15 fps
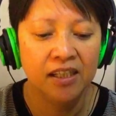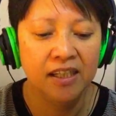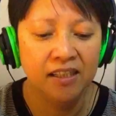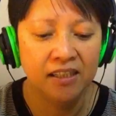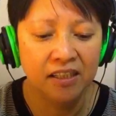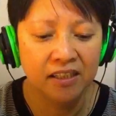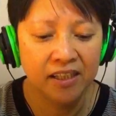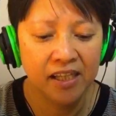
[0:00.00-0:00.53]
in
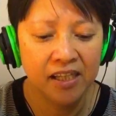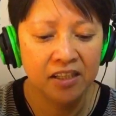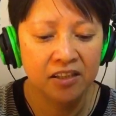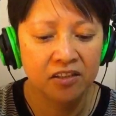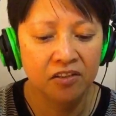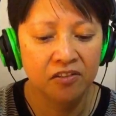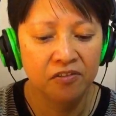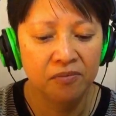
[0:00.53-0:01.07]
the case
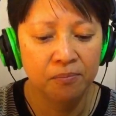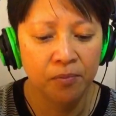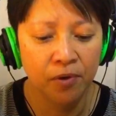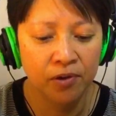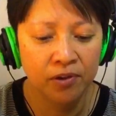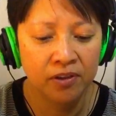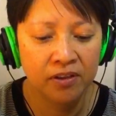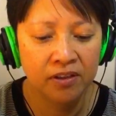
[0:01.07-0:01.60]
of
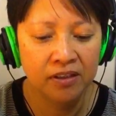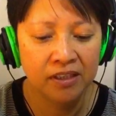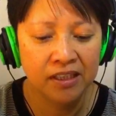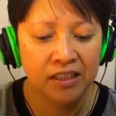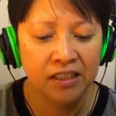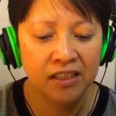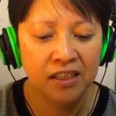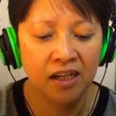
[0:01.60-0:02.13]

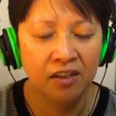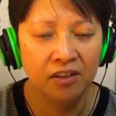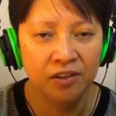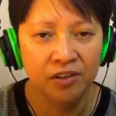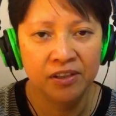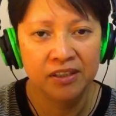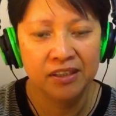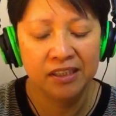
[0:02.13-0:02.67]
moderately
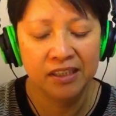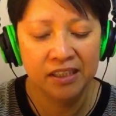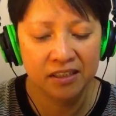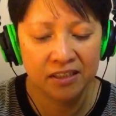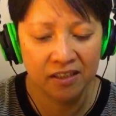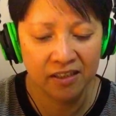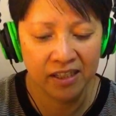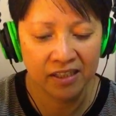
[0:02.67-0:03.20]
alert
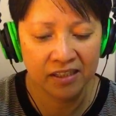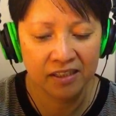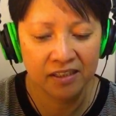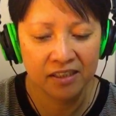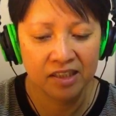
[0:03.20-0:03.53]
intellect.